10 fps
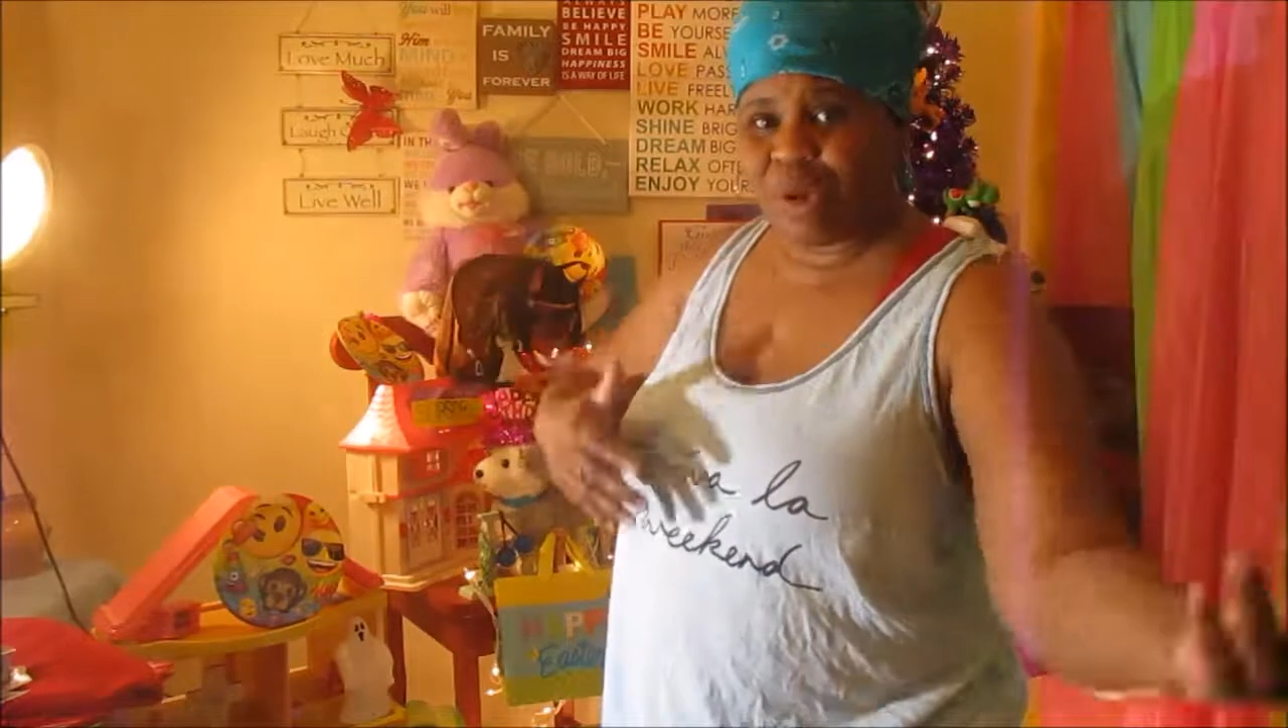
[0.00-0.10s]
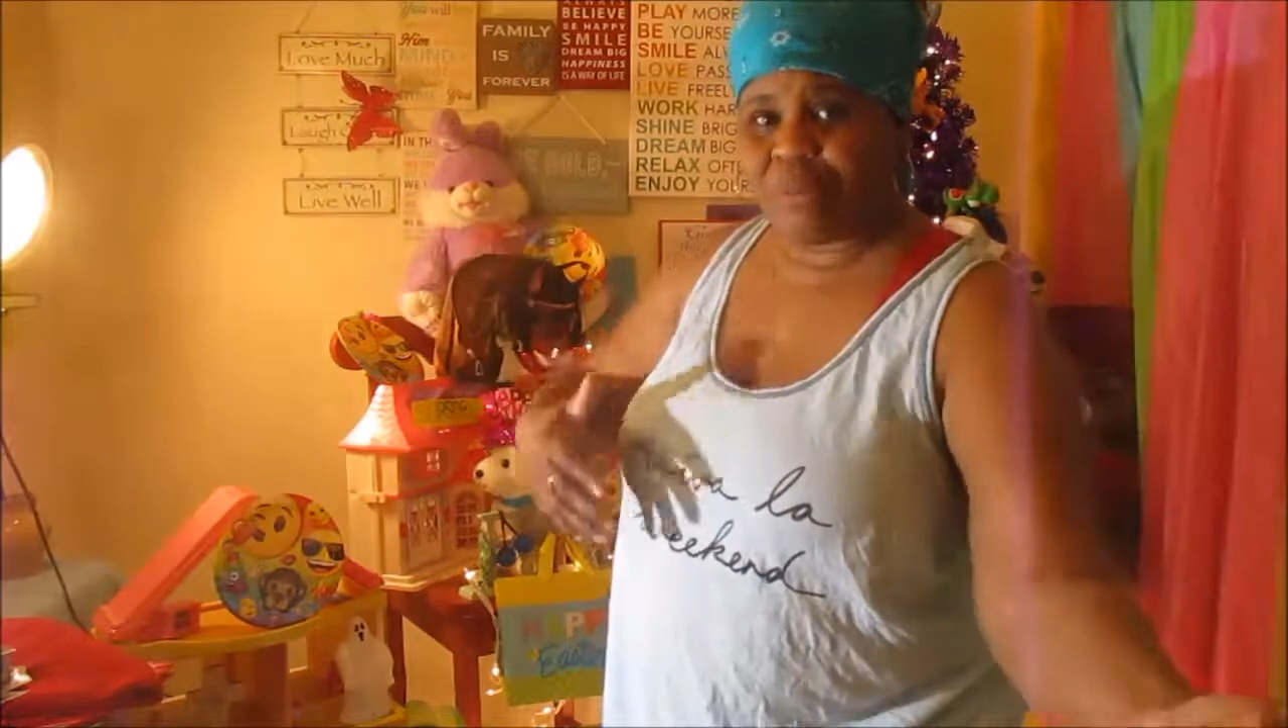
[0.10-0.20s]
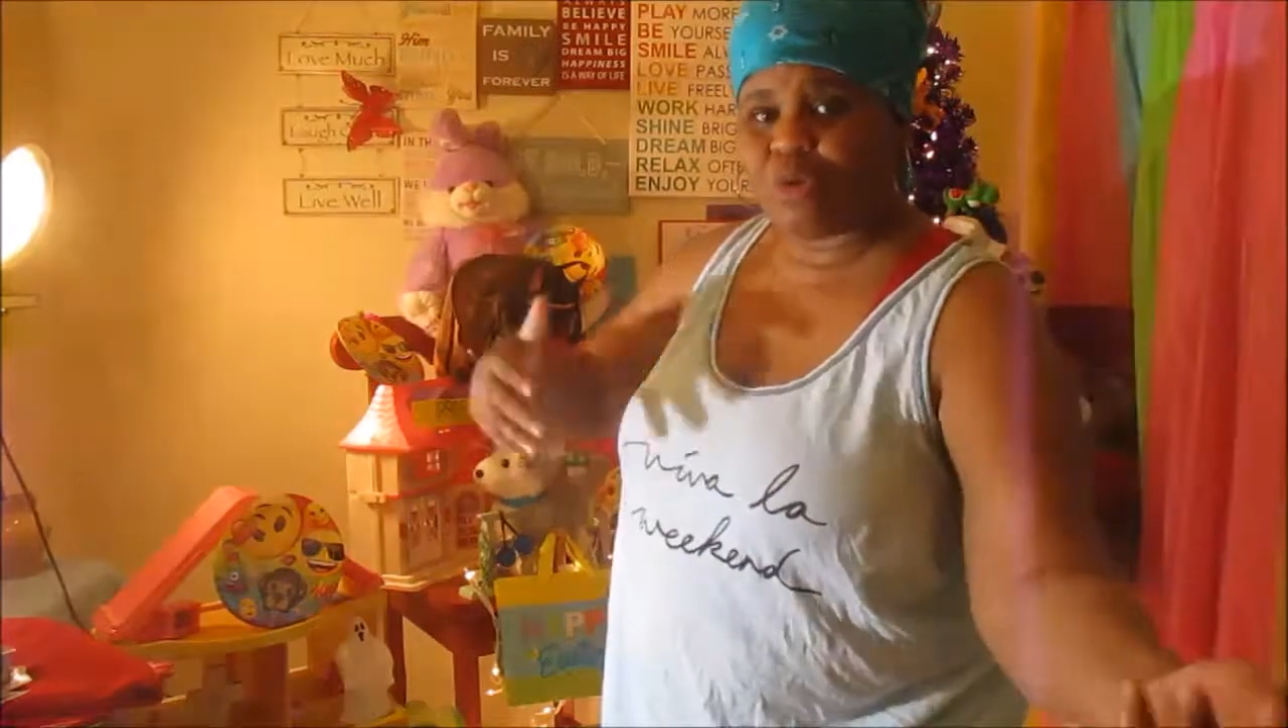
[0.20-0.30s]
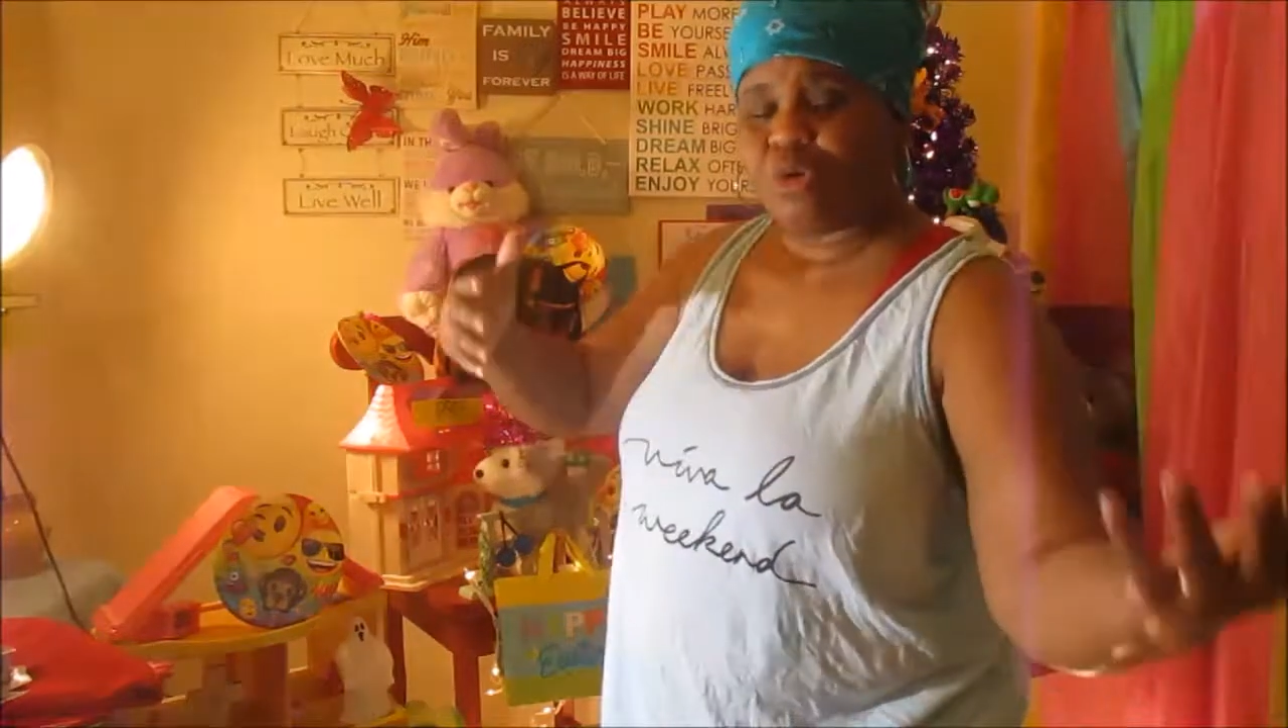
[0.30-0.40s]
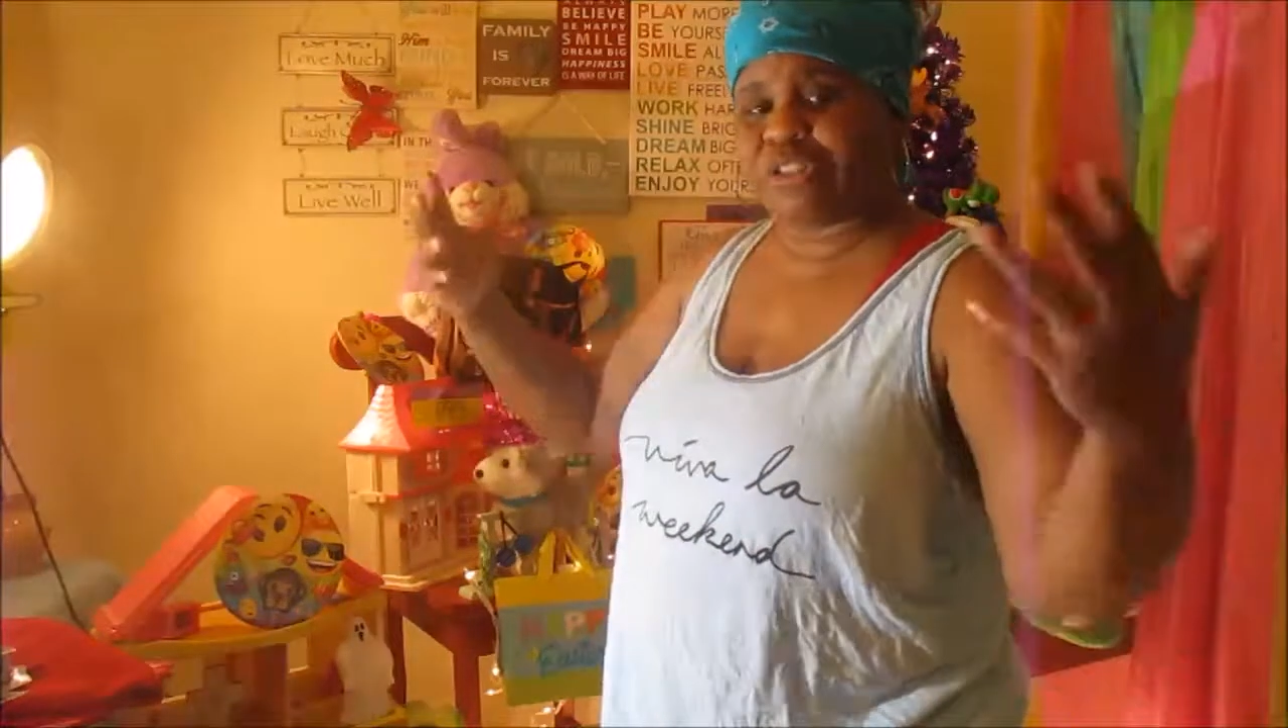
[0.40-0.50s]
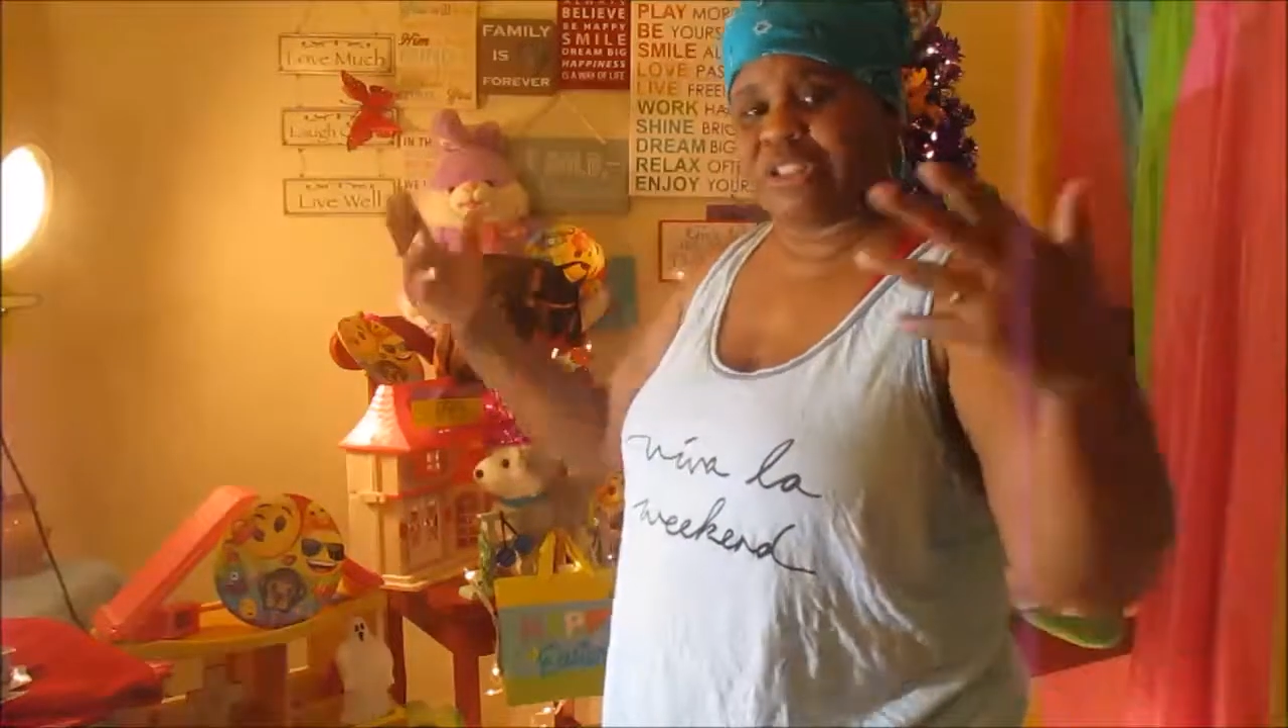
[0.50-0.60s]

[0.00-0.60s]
why I'm going